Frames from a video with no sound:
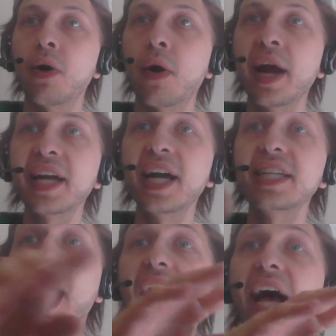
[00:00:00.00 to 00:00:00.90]
All right, guys,
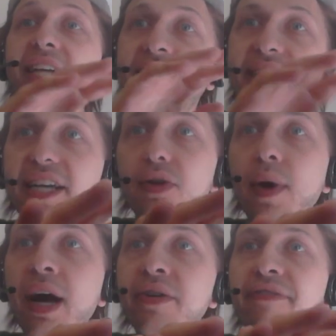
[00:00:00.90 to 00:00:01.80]
stick
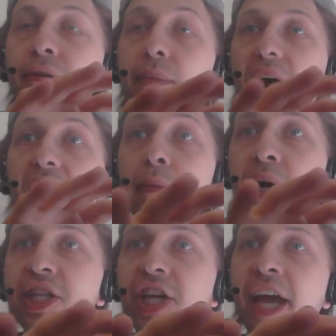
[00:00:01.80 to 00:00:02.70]
around for my, on
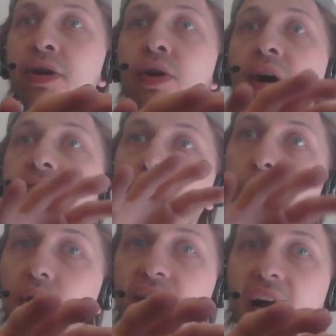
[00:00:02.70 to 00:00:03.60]
my channel for
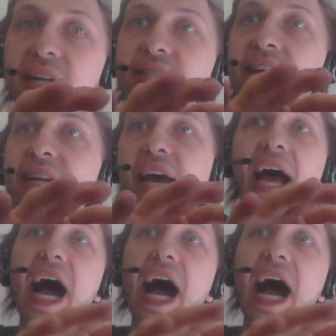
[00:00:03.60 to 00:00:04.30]
more content.